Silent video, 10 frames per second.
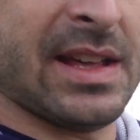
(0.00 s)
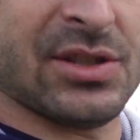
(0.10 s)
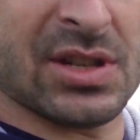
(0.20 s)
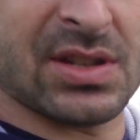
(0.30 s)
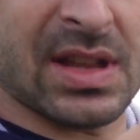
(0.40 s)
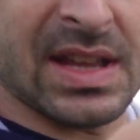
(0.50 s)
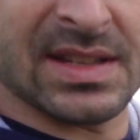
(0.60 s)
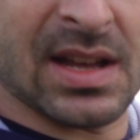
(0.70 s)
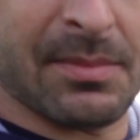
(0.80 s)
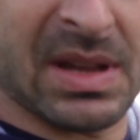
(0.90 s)
It's just
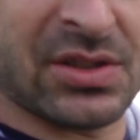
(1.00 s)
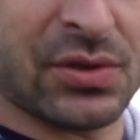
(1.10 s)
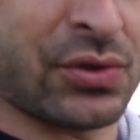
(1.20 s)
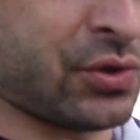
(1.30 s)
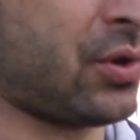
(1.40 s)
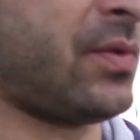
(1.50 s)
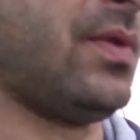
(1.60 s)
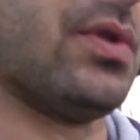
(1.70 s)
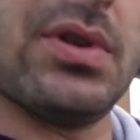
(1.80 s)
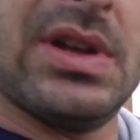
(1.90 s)
these are a bit too short
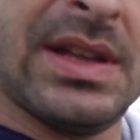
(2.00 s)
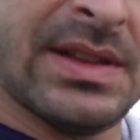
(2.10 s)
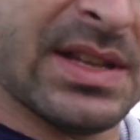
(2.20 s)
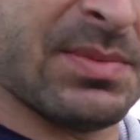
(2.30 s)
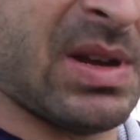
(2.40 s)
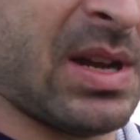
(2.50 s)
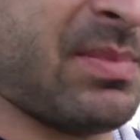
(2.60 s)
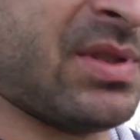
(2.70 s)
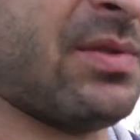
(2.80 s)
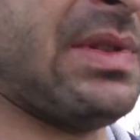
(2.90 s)
for this
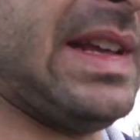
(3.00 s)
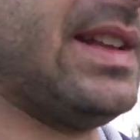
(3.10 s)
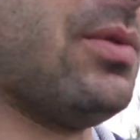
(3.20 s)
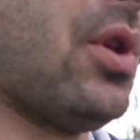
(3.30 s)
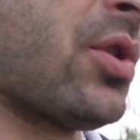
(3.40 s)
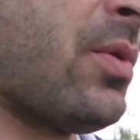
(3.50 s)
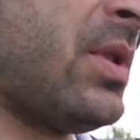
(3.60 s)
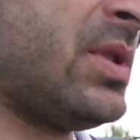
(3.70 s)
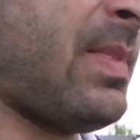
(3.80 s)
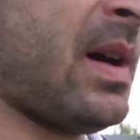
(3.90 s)
purpose. I need the longer
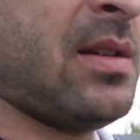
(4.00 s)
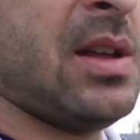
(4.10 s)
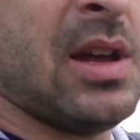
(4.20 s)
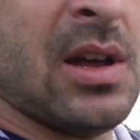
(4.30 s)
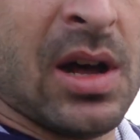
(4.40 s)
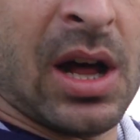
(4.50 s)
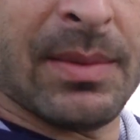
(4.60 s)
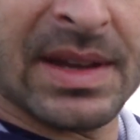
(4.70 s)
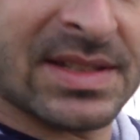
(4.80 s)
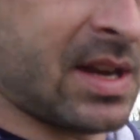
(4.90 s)
ones, but I'll
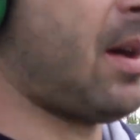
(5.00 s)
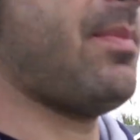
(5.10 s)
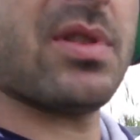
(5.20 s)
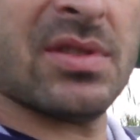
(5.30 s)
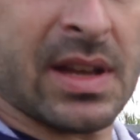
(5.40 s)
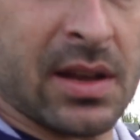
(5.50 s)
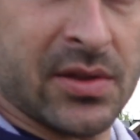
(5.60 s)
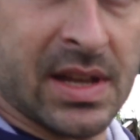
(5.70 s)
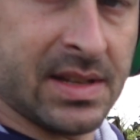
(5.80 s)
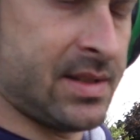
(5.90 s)
mix it up because I
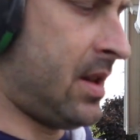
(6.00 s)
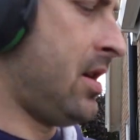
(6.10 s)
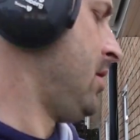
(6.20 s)
got these.